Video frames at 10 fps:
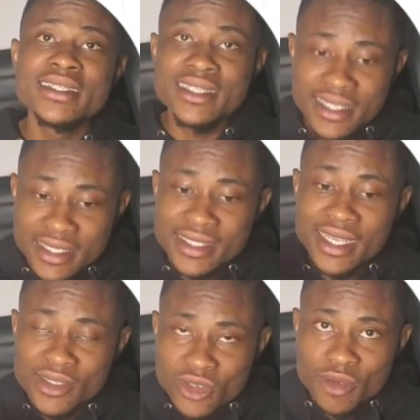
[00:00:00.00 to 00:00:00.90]
this
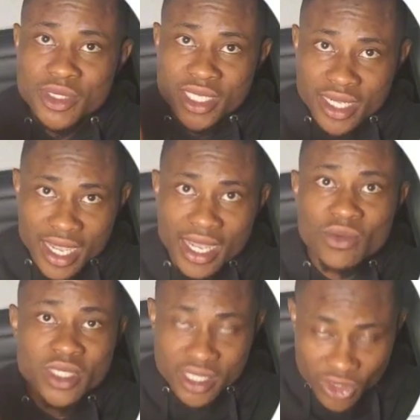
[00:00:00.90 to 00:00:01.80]
airdrop checker,
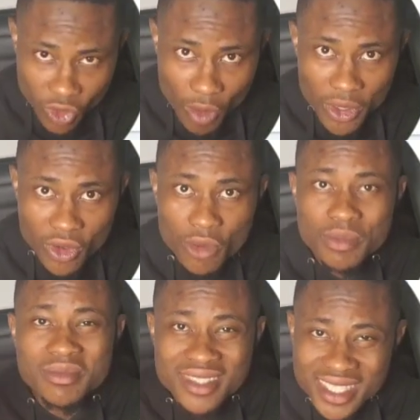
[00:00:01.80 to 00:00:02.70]
which is coming up
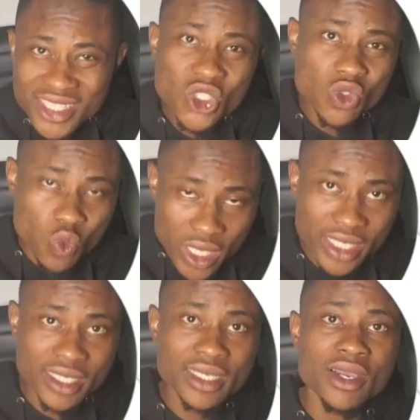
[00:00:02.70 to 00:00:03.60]
this week.
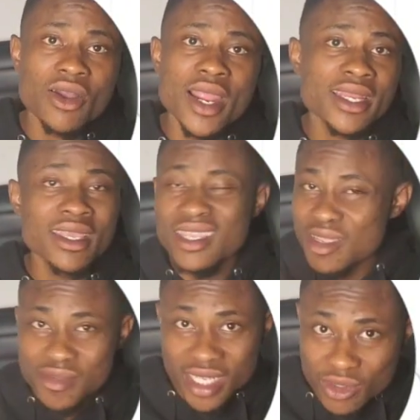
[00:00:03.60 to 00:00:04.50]
All right,
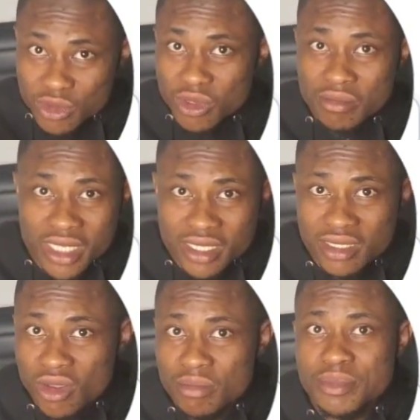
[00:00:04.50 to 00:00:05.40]
if they could not make
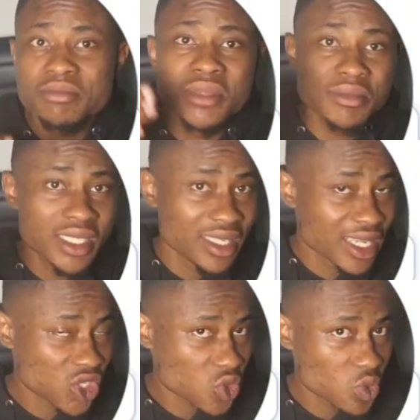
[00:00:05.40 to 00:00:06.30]
it up, maybe
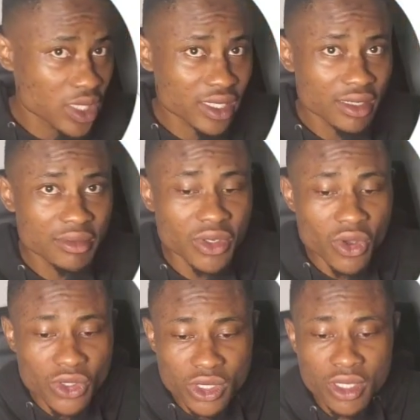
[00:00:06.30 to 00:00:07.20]
next week,
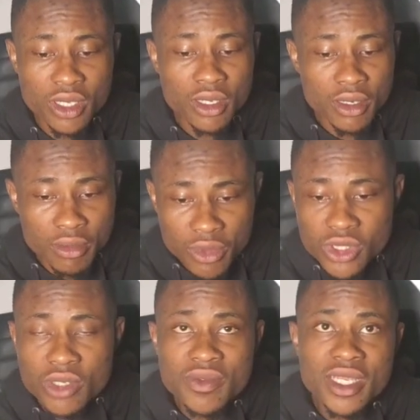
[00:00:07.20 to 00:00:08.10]
because most
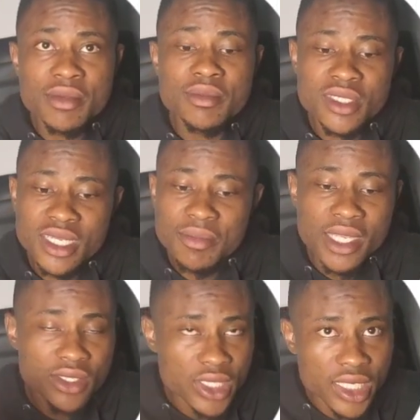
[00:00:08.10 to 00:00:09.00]
of them, they
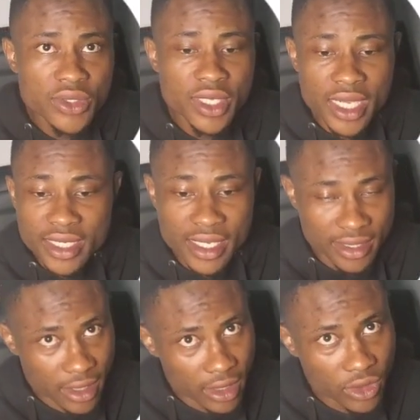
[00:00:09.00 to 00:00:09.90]
might tell you that they are
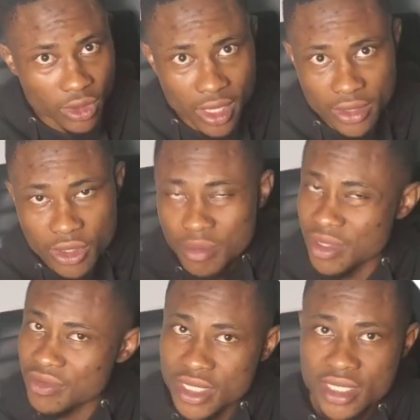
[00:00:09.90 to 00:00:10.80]
trying to round up
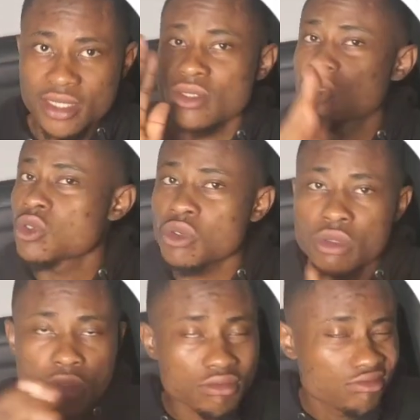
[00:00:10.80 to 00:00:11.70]
everything. So
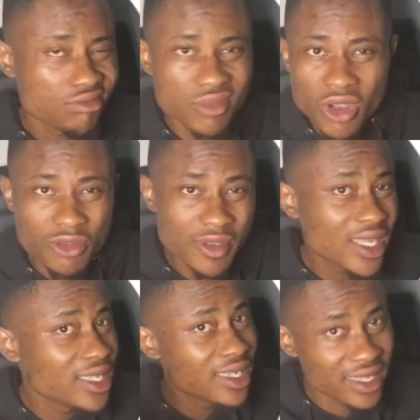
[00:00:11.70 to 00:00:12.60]

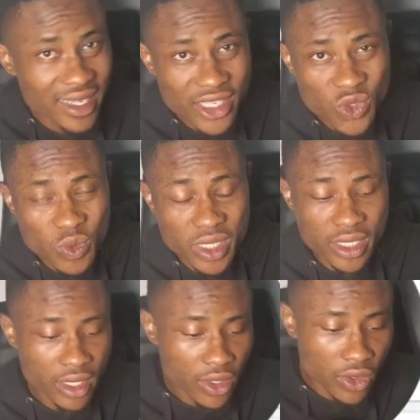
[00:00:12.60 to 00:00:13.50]
unfailingly next week.
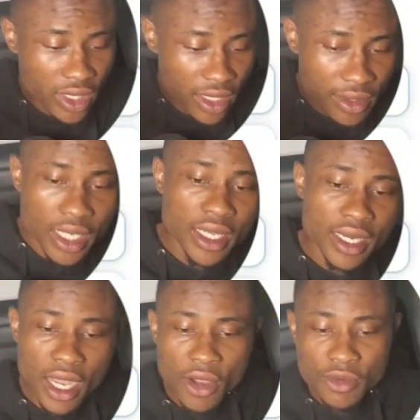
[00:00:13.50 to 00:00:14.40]
Okay,
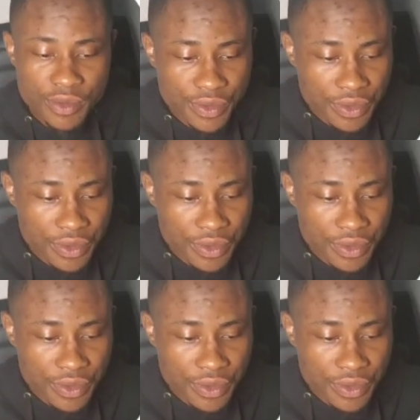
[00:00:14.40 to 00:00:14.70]
now